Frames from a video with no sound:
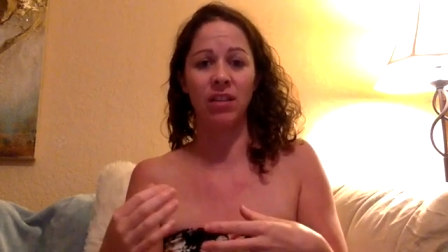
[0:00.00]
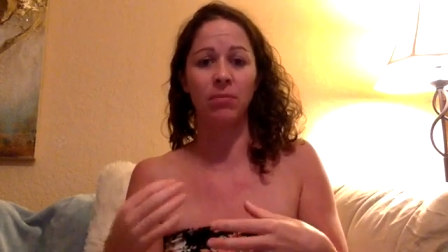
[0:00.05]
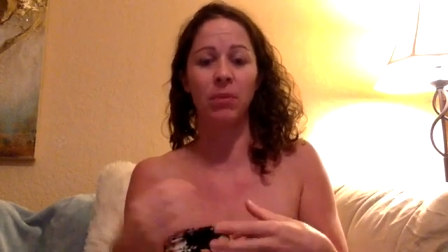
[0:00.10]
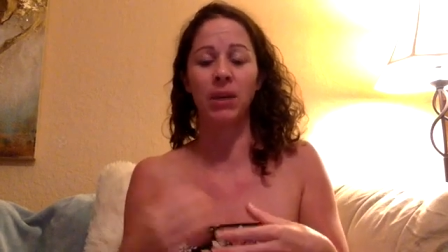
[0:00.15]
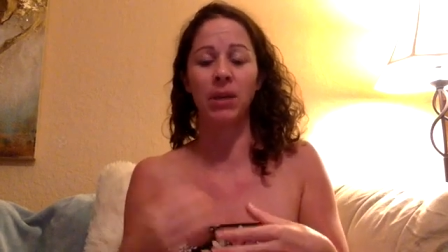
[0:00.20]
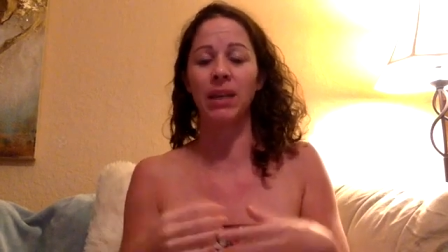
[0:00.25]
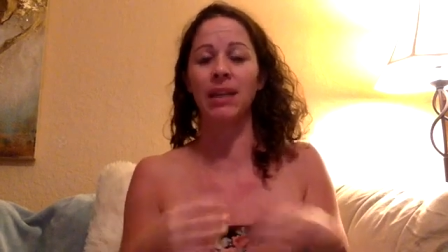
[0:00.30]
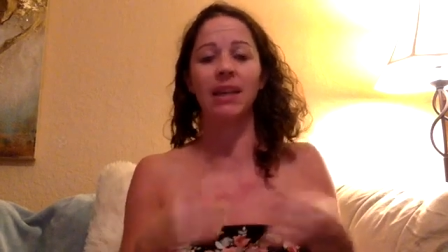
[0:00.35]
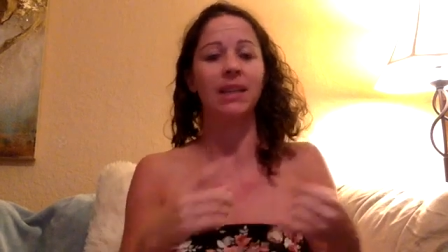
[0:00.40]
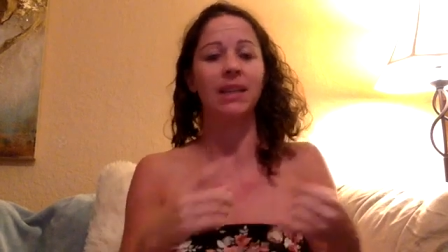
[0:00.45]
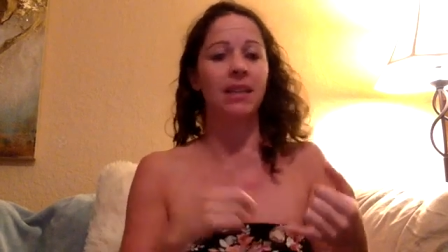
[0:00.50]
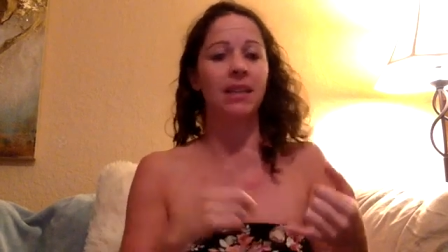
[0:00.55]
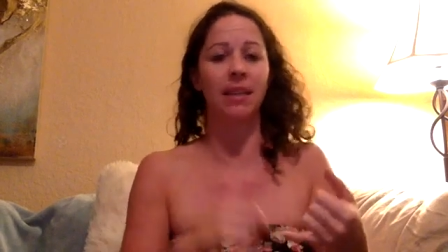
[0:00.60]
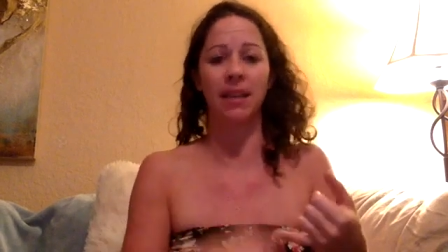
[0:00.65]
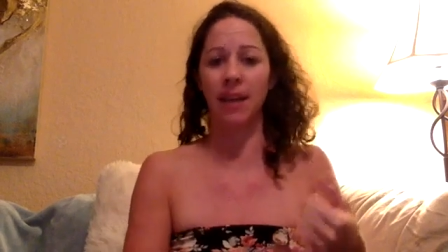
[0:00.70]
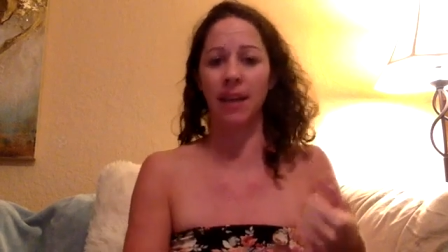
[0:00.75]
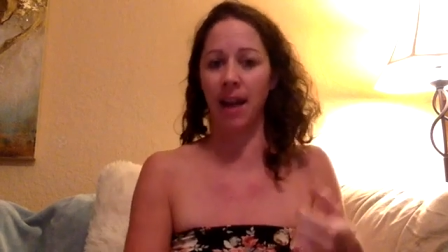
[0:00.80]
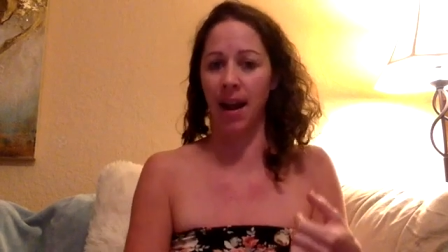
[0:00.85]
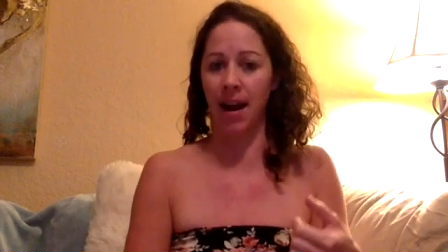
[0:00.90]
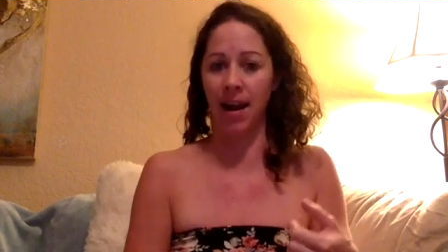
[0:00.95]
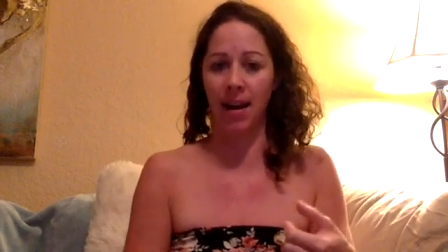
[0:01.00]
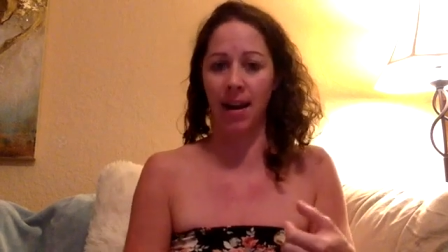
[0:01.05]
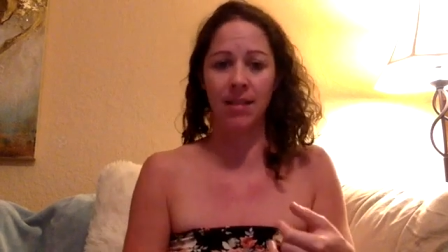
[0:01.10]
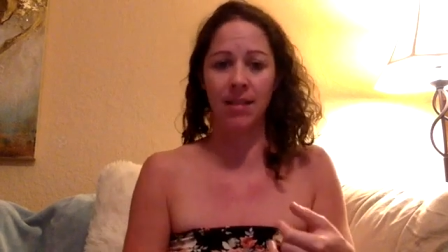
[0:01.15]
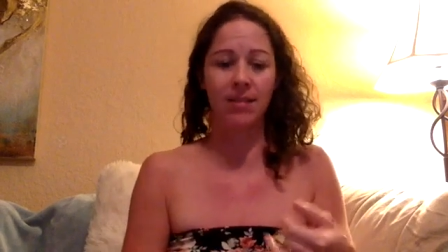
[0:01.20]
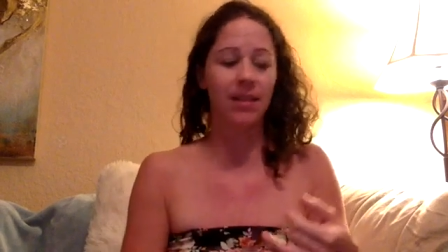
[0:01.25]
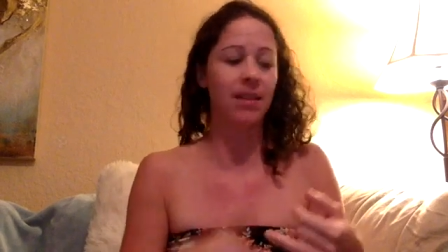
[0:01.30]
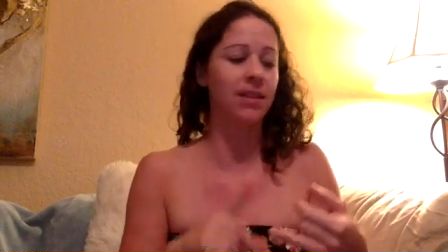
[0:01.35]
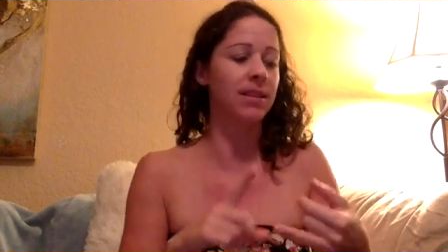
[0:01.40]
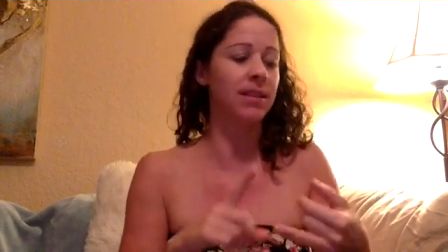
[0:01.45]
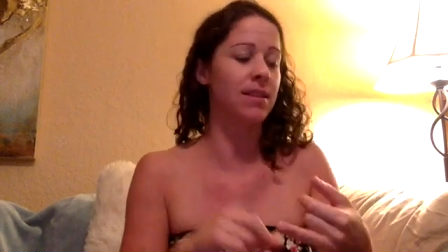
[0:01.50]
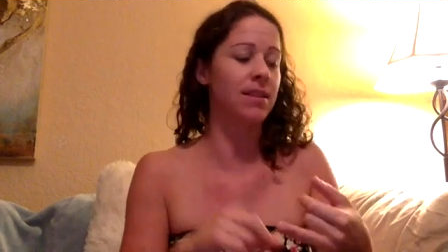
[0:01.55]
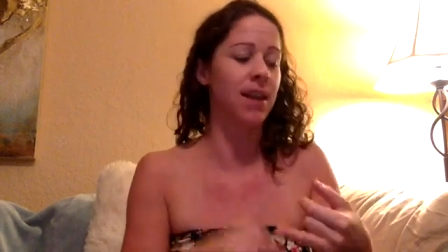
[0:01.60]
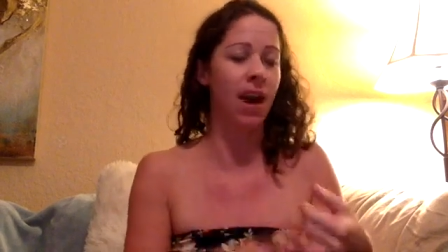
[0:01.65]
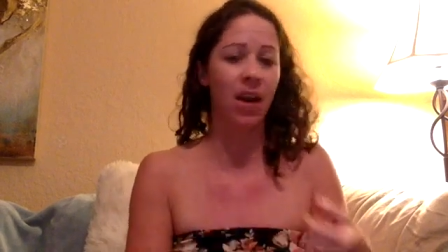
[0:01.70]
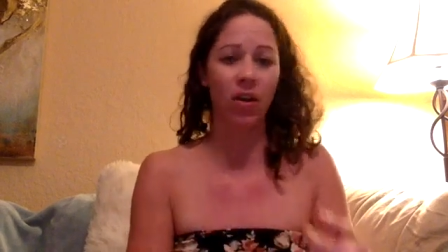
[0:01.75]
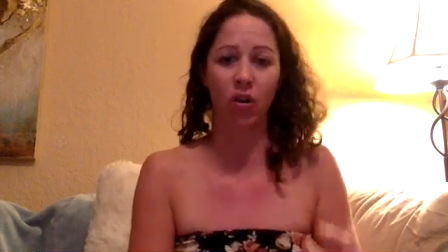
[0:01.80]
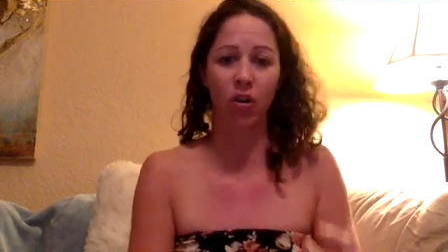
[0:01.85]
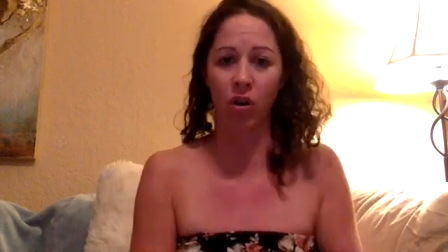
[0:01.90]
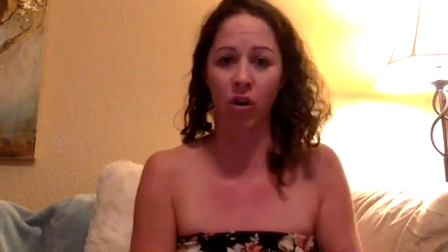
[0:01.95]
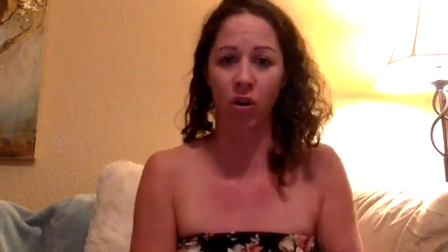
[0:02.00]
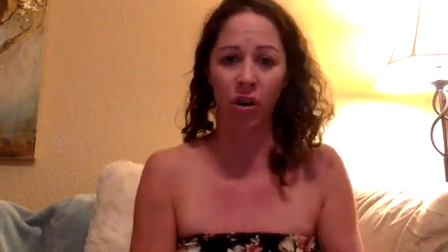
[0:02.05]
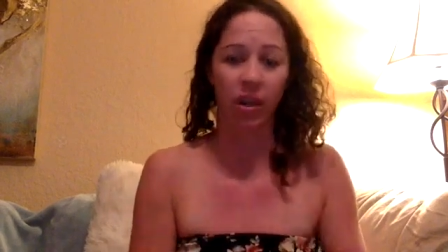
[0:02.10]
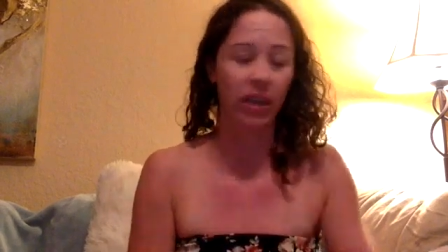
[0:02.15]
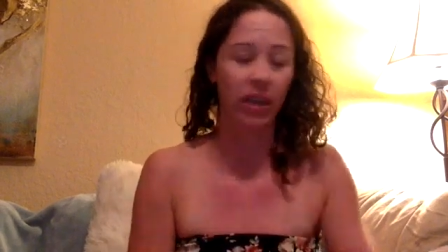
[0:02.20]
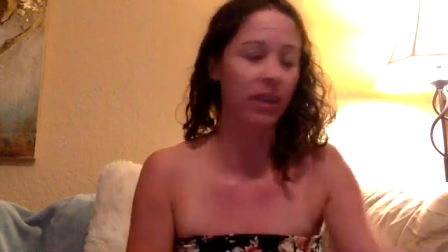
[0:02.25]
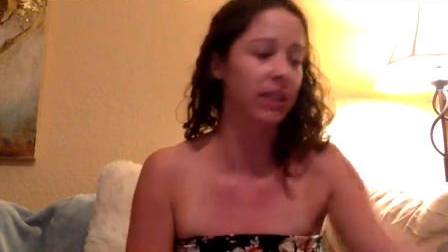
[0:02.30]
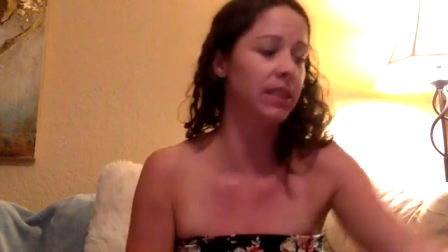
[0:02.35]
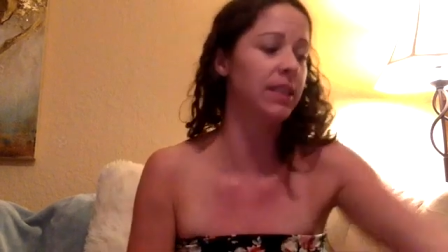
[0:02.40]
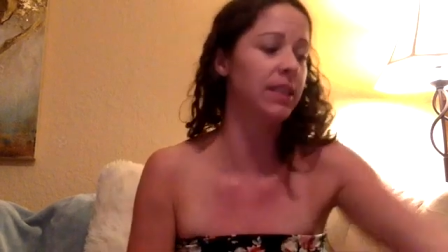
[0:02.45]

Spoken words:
Money isn't cars. It's not coins.